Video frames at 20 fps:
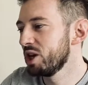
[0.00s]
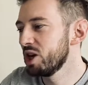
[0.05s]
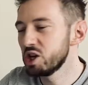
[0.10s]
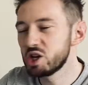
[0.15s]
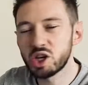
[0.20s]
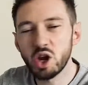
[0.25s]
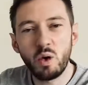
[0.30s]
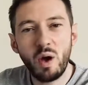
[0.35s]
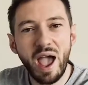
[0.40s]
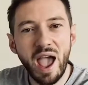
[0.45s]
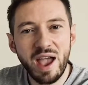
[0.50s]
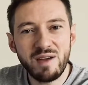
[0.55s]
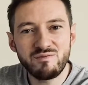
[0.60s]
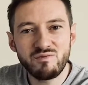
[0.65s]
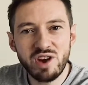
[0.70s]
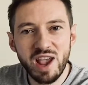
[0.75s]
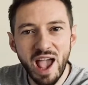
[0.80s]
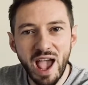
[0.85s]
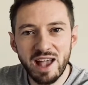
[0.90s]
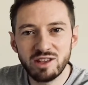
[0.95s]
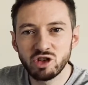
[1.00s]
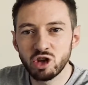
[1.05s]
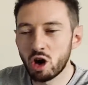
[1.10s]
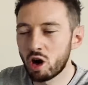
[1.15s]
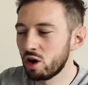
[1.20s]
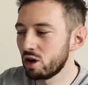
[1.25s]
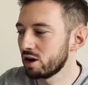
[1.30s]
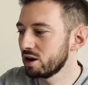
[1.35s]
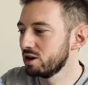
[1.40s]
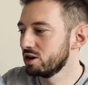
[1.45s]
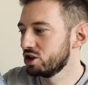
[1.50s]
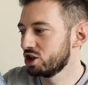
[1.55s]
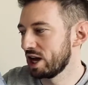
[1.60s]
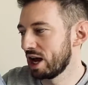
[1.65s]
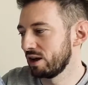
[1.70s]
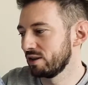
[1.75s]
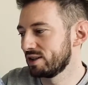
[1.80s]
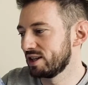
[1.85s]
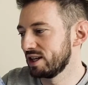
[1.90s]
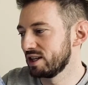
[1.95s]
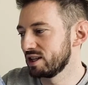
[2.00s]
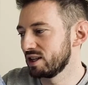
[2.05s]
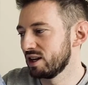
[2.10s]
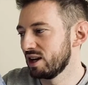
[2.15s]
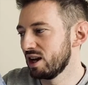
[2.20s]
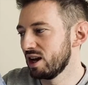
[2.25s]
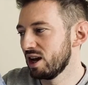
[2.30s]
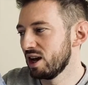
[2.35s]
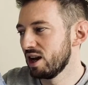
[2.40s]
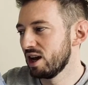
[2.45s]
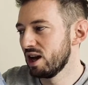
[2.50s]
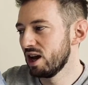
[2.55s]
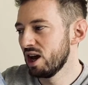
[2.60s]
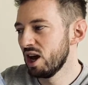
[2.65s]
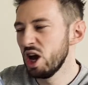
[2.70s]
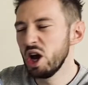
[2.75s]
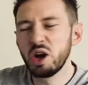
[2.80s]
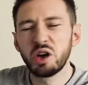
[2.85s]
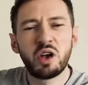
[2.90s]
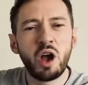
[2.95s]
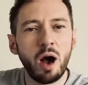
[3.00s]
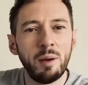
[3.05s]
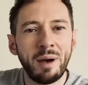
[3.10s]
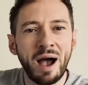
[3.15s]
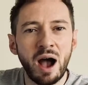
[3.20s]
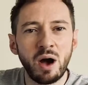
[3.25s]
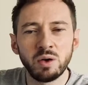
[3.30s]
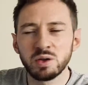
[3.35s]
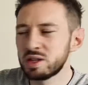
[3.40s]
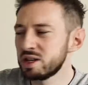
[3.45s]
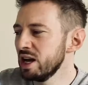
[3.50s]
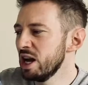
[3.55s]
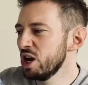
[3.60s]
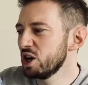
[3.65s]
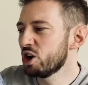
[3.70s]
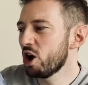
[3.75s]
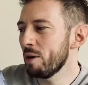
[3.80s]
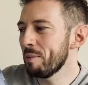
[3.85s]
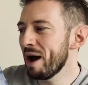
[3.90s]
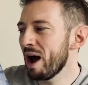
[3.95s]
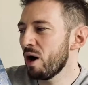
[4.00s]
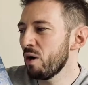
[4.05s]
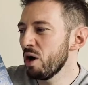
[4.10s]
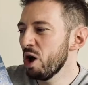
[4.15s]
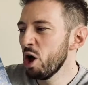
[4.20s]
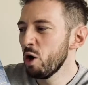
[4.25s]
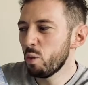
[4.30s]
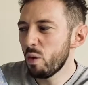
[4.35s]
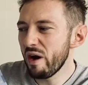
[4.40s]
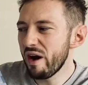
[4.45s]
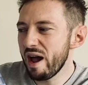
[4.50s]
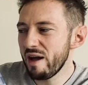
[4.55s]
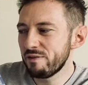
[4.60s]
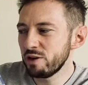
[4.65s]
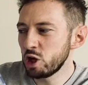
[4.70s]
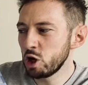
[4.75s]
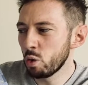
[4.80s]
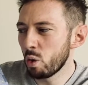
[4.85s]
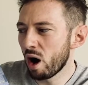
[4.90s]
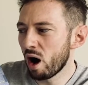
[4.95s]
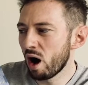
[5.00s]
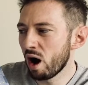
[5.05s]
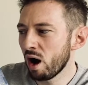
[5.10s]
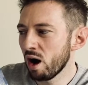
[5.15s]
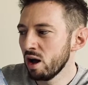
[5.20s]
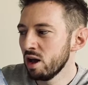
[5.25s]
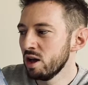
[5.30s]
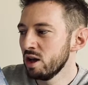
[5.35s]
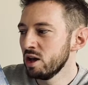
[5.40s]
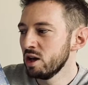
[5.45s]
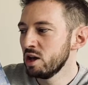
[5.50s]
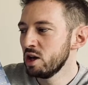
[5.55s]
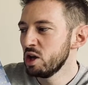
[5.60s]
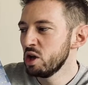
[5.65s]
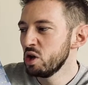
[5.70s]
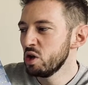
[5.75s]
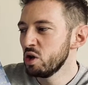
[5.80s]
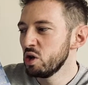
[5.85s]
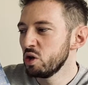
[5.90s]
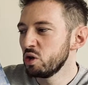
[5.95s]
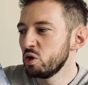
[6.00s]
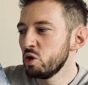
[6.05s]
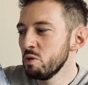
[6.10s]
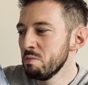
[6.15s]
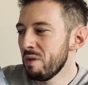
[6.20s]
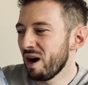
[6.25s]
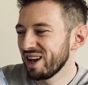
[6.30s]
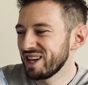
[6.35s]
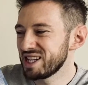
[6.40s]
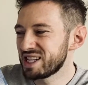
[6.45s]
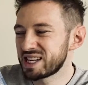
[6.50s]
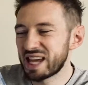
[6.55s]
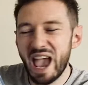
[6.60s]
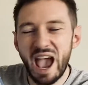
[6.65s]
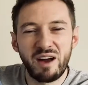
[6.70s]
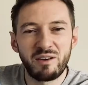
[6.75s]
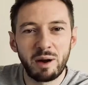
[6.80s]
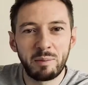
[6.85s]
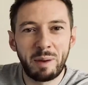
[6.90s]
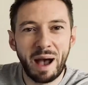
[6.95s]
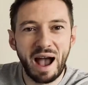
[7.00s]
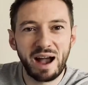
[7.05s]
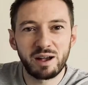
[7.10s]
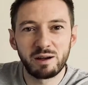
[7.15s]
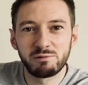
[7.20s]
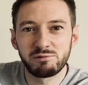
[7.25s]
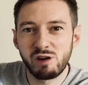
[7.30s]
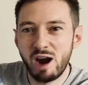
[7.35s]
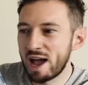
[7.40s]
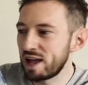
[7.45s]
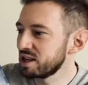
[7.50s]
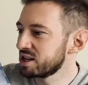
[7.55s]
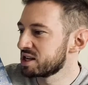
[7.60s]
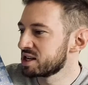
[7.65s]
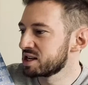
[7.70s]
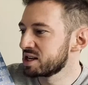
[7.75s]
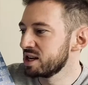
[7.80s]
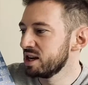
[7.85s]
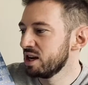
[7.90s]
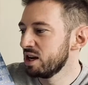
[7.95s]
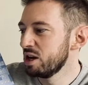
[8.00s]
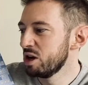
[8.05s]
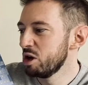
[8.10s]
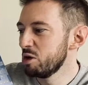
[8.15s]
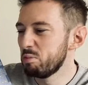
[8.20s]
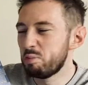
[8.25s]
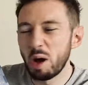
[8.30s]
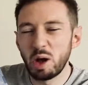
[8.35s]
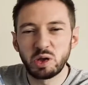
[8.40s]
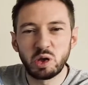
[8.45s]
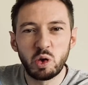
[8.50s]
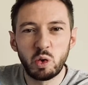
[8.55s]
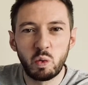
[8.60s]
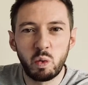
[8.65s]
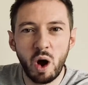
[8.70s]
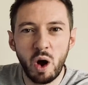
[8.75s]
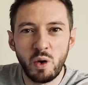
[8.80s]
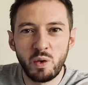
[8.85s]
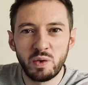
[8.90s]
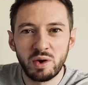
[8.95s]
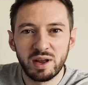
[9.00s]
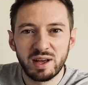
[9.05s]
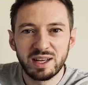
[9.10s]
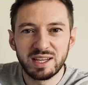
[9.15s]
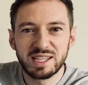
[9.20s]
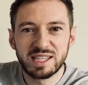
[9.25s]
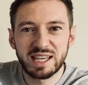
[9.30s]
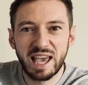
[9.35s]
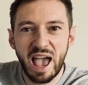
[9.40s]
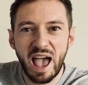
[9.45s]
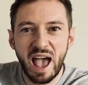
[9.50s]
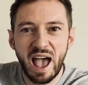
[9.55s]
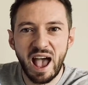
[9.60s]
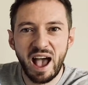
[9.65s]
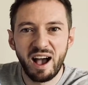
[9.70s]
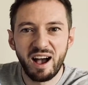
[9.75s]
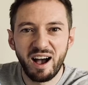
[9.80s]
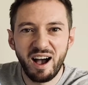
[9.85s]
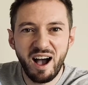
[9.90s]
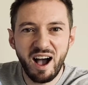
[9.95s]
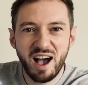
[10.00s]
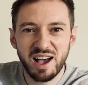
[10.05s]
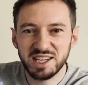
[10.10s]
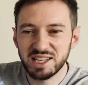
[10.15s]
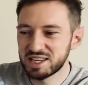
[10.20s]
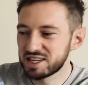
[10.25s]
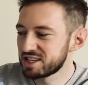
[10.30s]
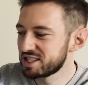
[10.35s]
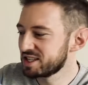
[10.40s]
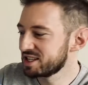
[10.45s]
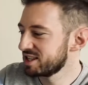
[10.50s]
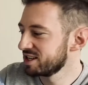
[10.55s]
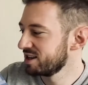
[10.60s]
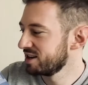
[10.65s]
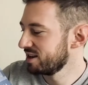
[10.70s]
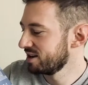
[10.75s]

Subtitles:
So Henry Hedgehog shouted, come out, wherever you are. You might scare a pack of rats, but you won't scare us.